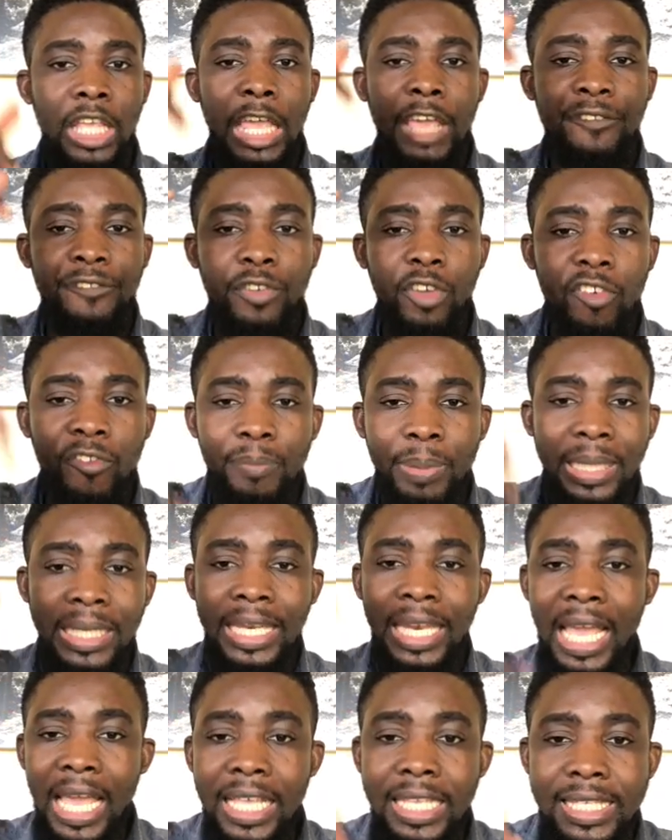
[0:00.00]
if you've
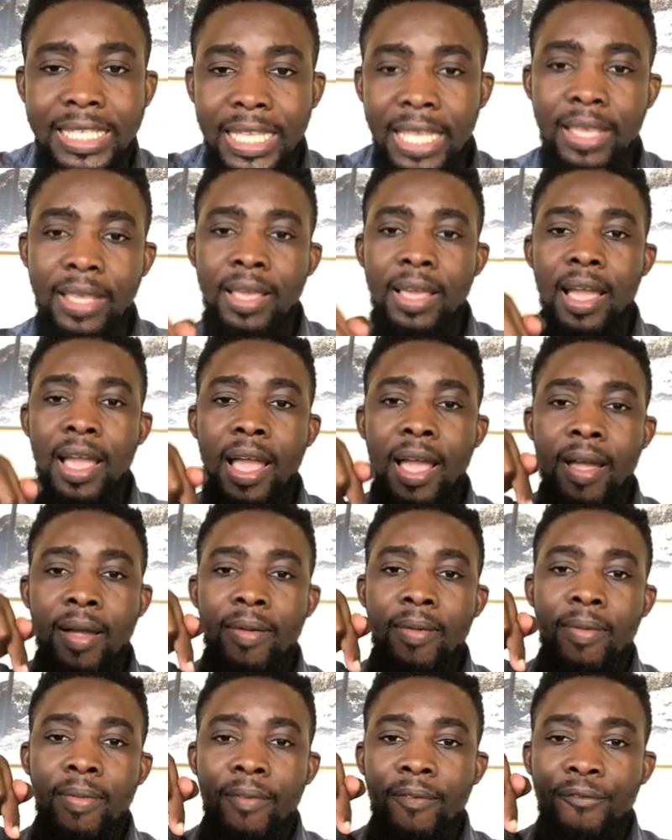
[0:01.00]
been lazy
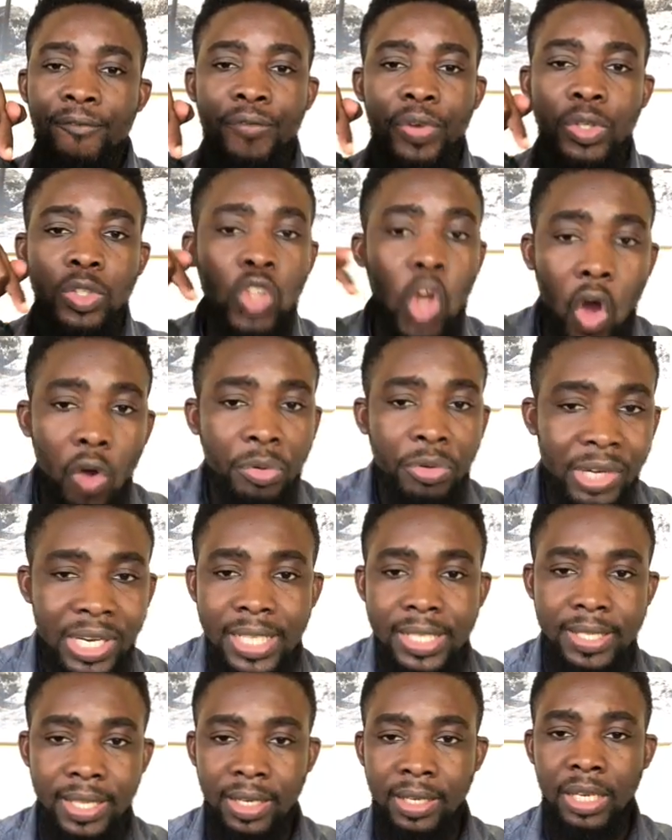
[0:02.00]
for no
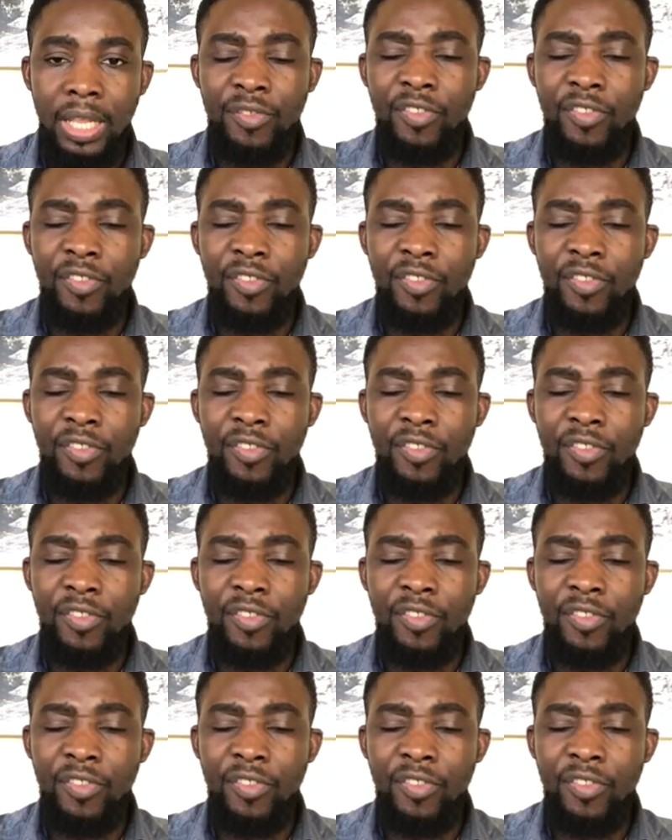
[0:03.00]
reason,